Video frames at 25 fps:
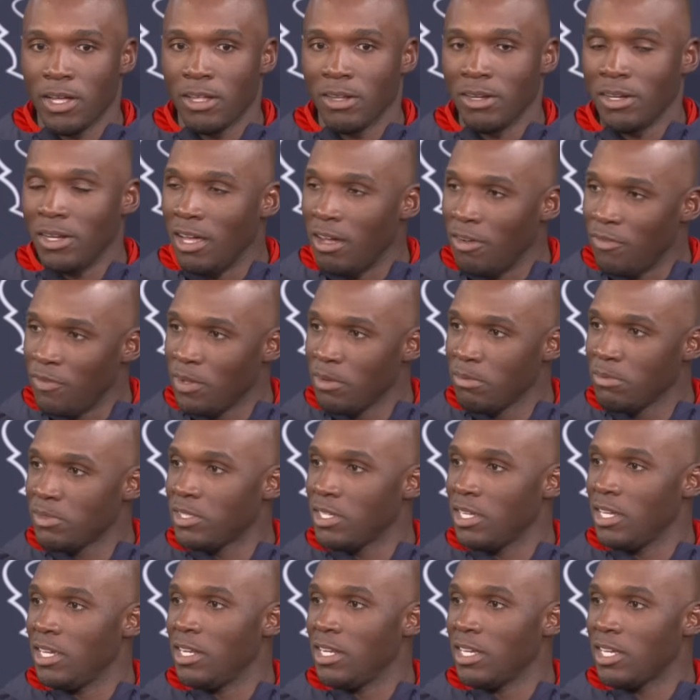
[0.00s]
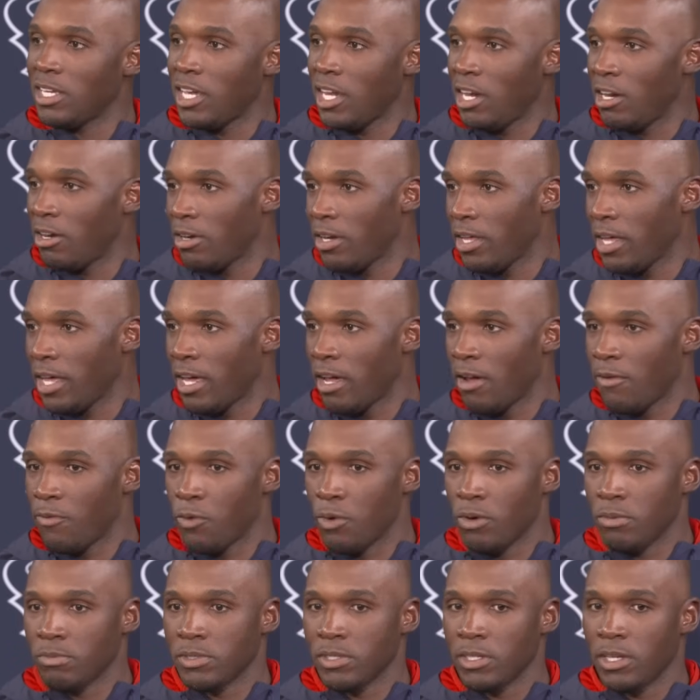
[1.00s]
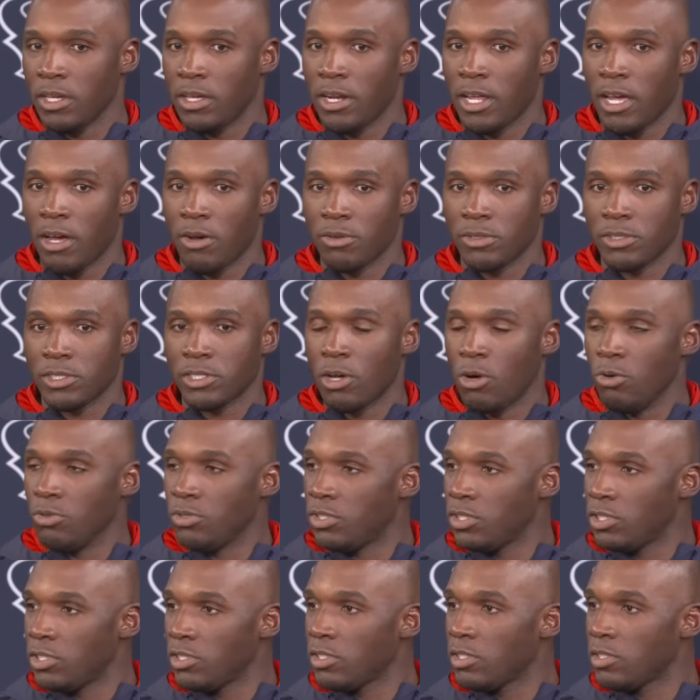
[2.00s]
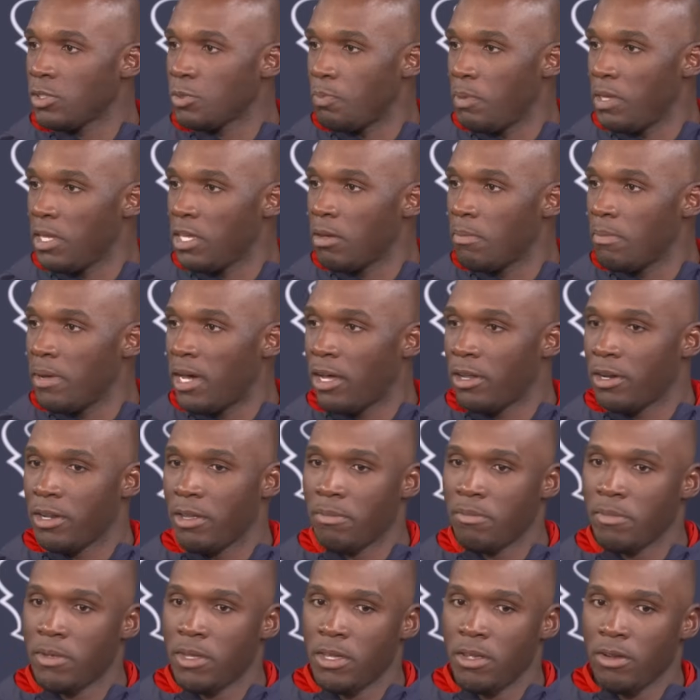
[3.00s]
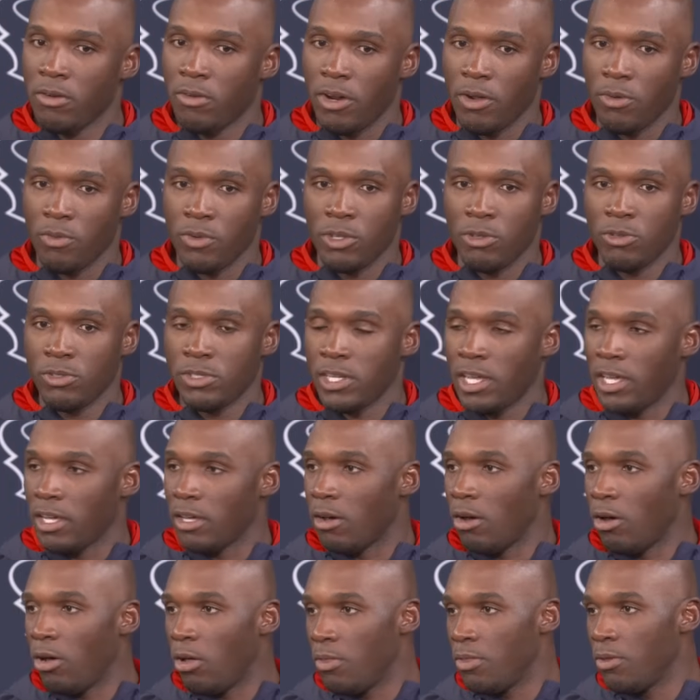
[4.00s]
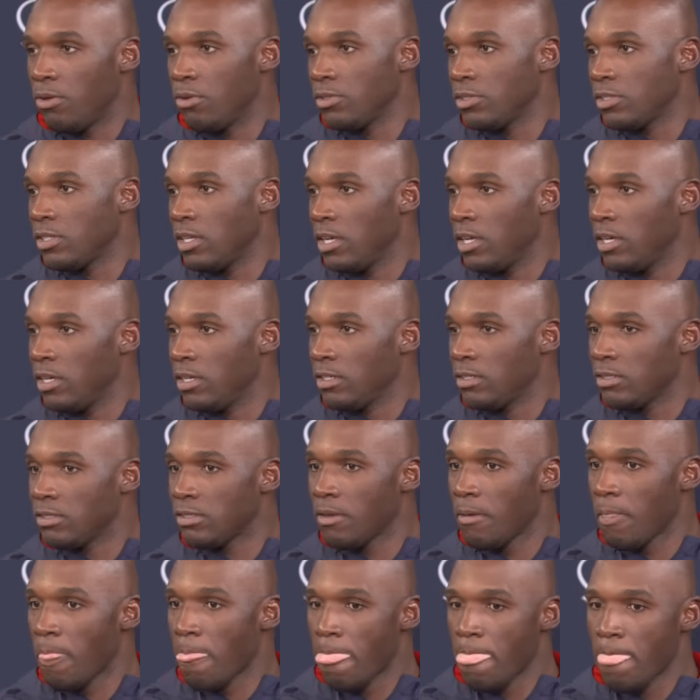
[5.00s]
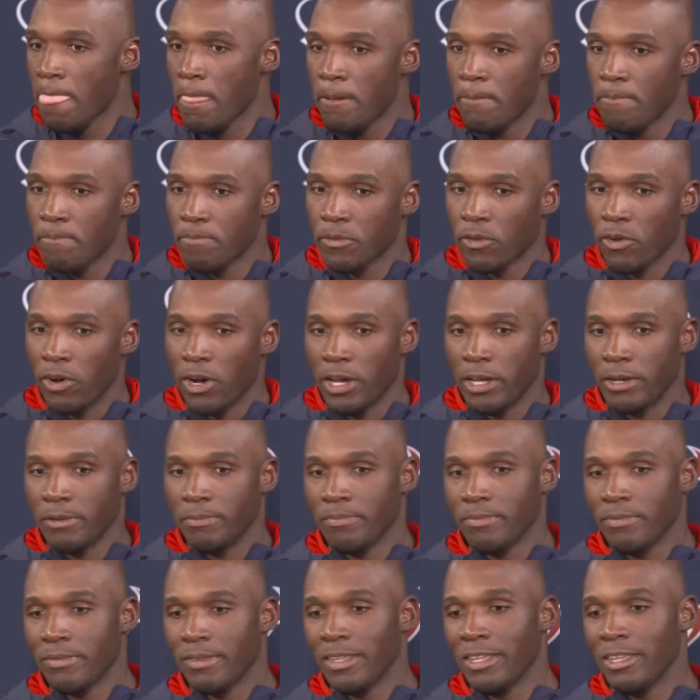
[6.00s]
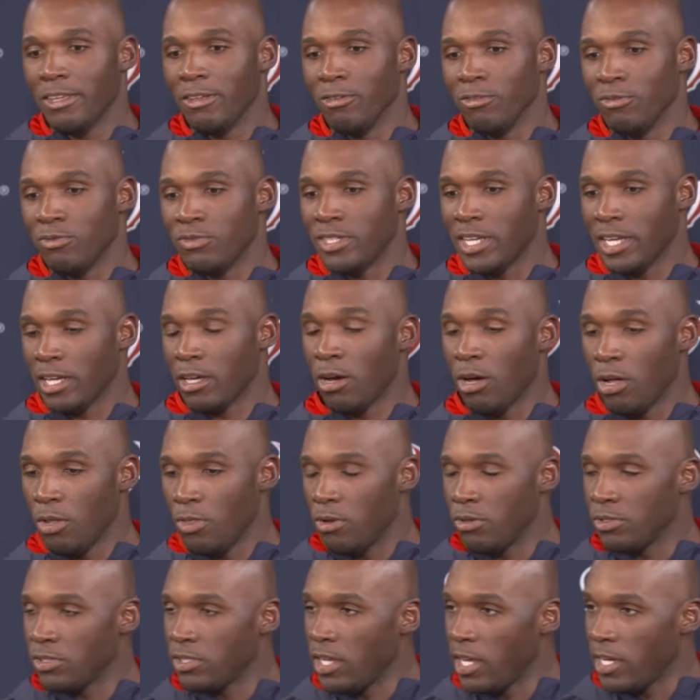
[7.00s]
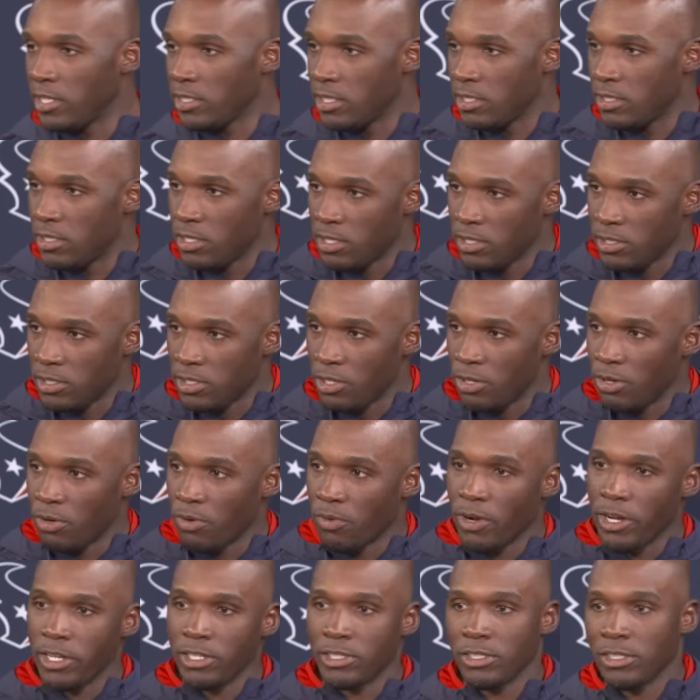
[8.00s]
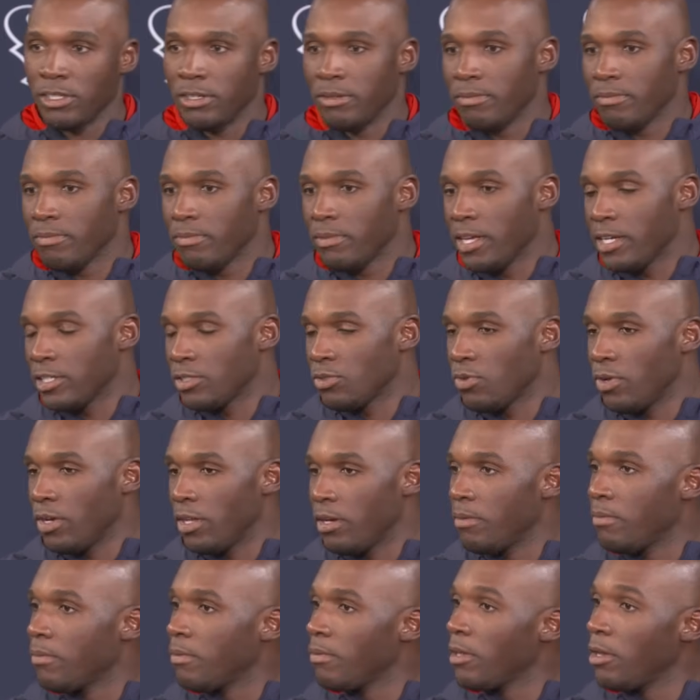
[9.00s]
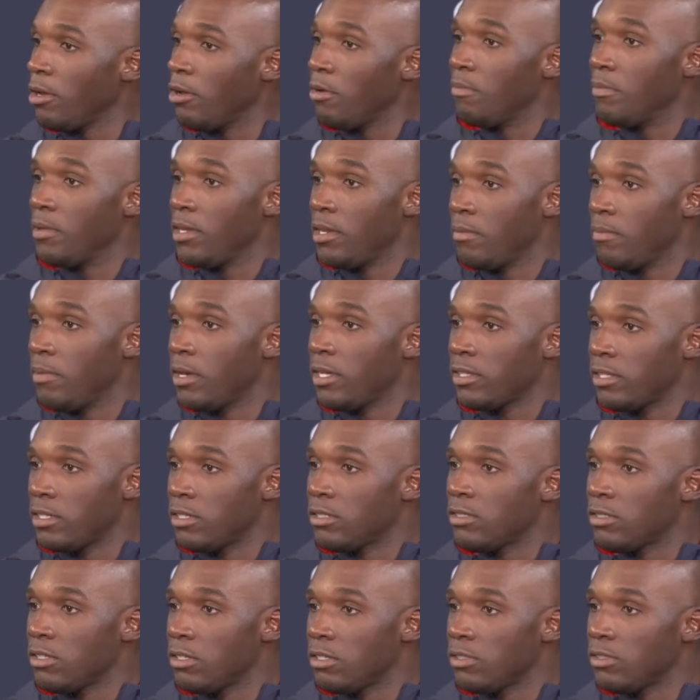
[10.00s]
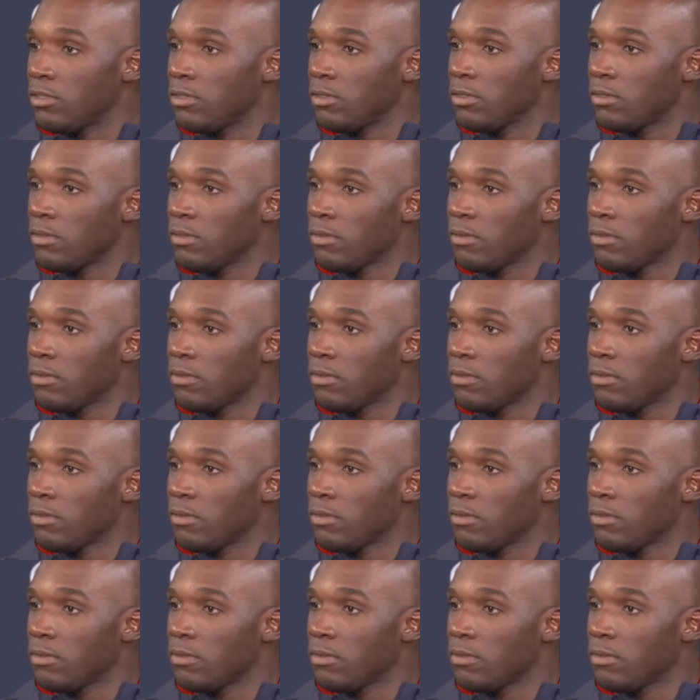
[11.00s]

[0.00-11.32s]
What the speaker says: love him, seeing the care they have for him, seeing how his coaches speak about him. Right, when you take all those things, right, you take all those things into consideration, that's what helped me to make the decision.